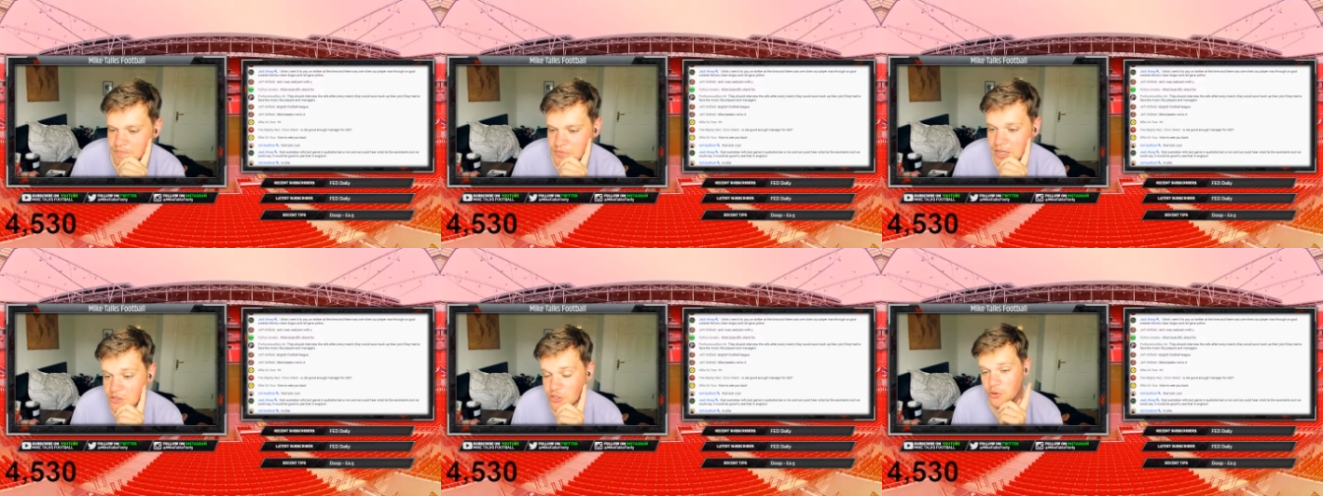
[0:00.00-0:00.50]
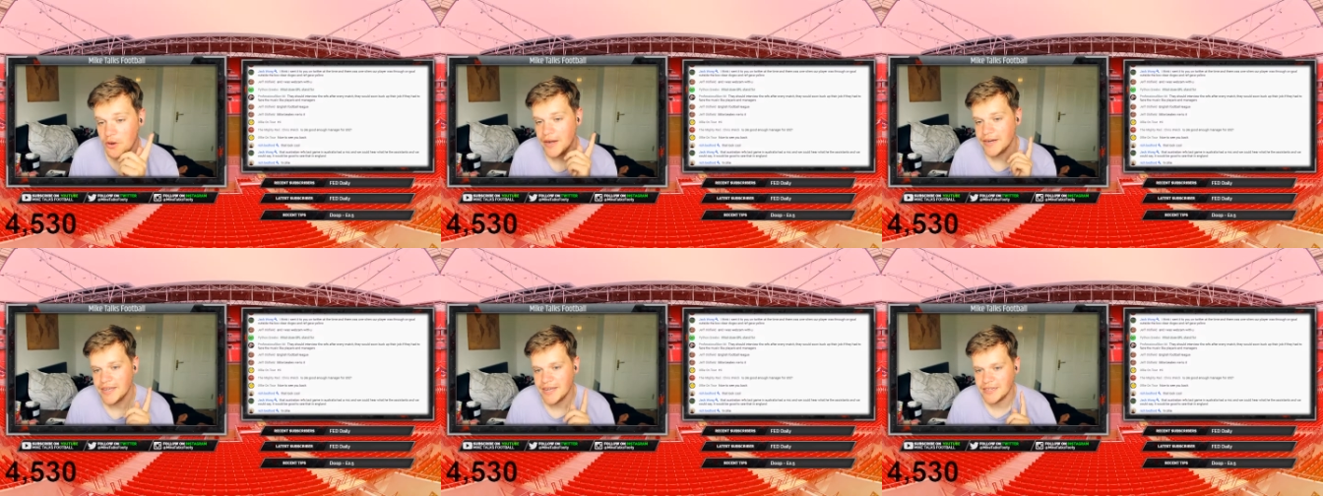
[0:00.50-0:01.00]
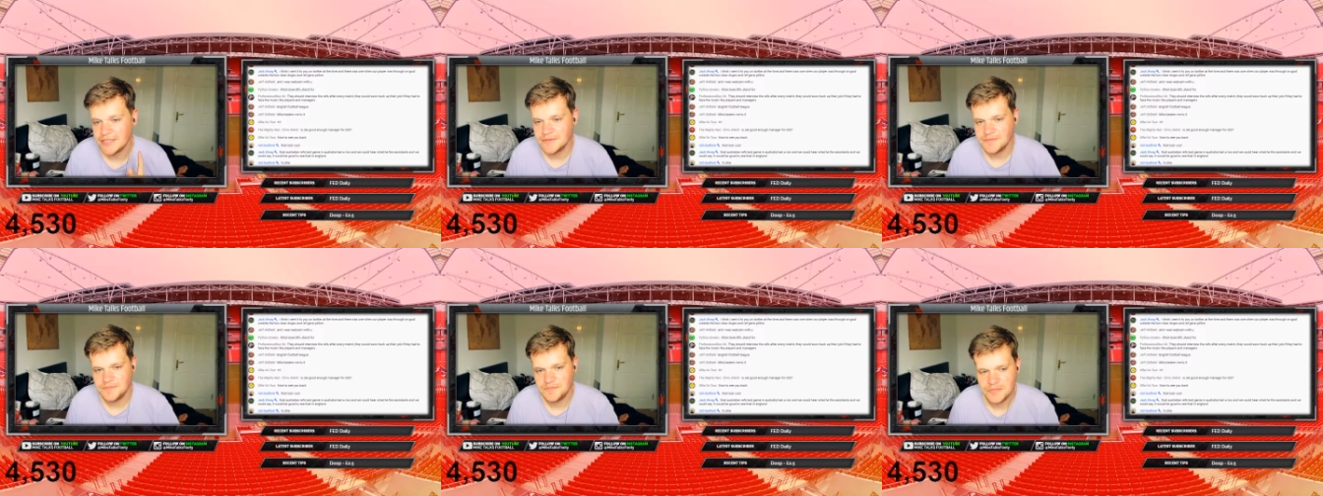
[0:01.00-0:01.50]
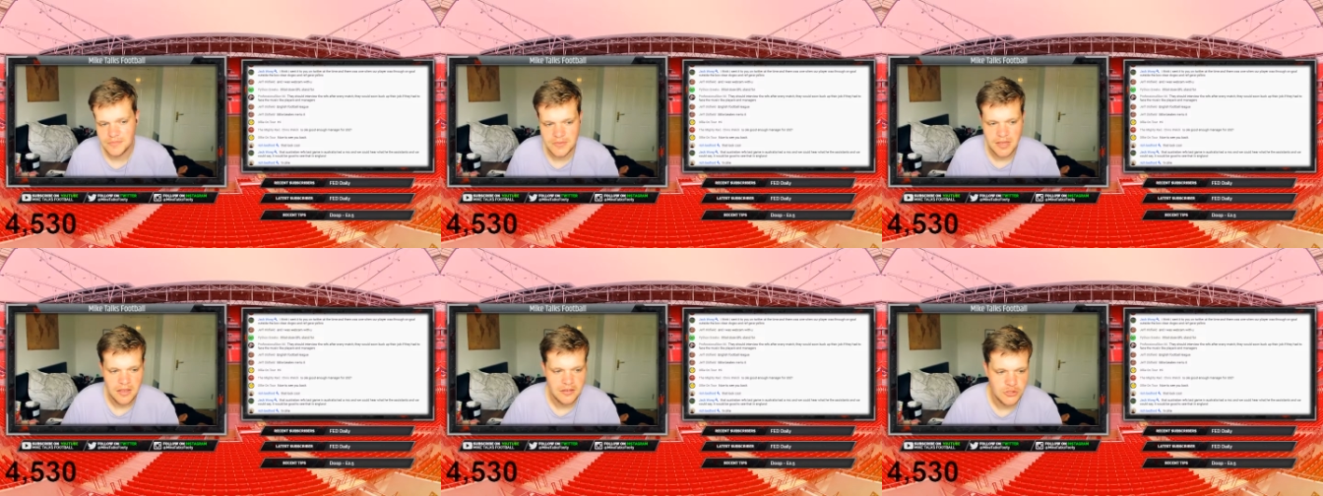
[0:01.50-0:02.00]
Do you know what I need?
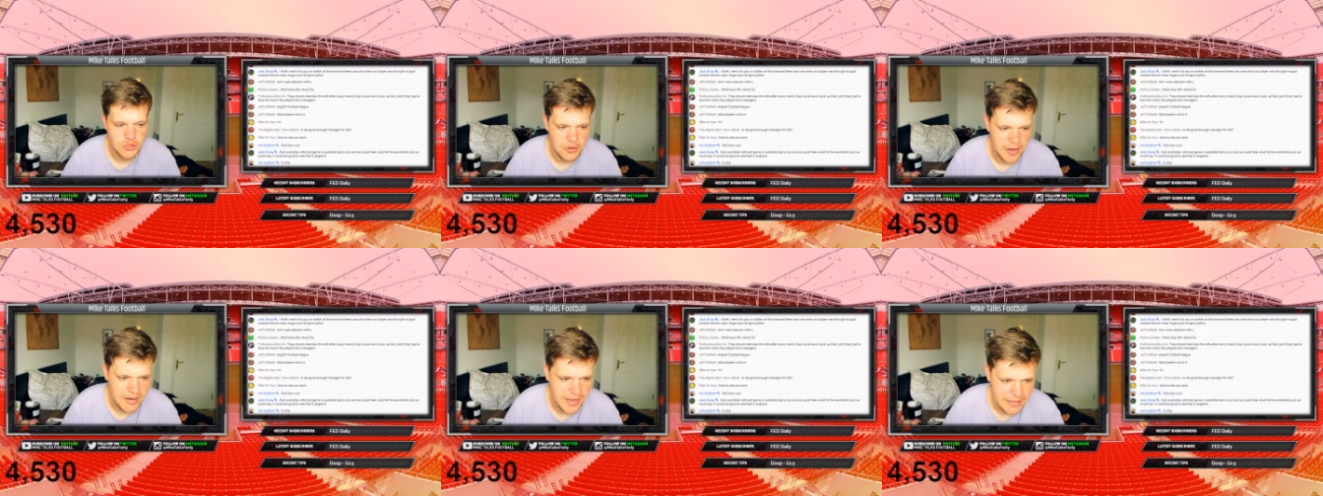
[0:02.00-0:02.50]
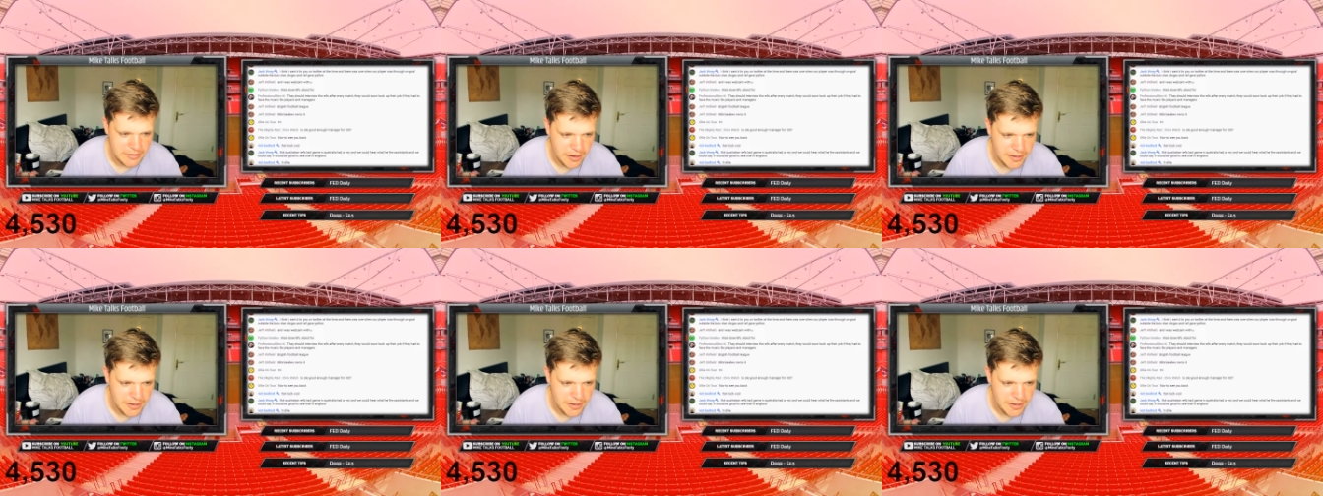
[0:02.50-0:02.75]
I